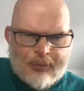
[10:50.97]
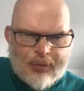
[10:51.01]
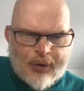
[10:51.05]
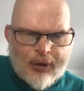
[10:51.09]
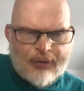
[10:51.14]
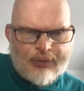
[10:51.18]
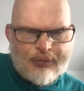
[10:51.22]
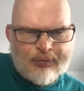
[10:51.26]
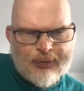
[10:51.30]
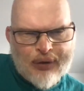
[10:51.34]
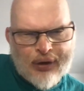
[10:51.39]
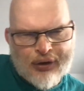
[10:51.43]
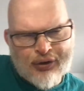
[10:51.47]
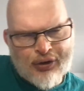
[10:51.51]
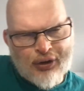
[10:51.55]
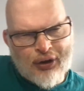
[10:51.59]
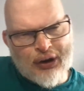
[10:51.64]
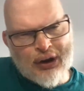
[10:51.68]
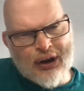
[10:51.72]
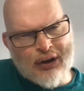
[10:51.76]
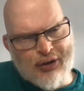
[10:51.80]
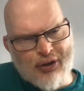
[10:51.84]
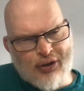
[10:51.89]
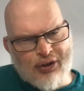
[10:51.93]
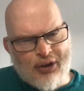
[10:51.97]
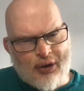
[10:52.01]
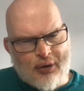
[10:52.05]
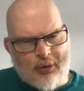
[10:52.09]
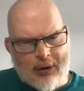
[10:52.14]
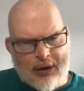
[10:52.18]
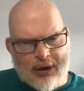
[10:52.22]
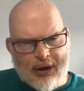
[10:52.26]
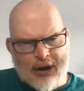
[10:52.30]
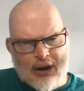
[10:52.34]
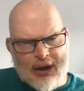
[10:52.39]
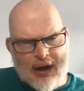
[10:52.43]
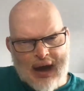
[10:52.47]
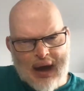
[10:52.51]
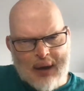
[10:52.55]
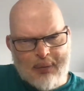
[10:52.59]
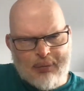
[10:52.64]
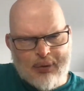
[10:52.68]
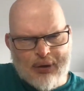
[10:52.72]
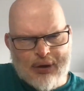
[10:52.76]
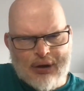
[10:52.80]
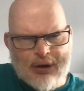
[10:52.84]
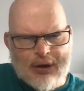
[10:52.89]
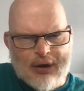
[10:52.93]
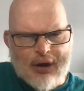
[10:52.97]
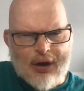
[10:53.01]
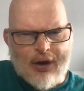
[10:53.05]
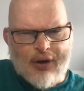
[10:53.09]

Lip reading: but it's not necessarily going to happen.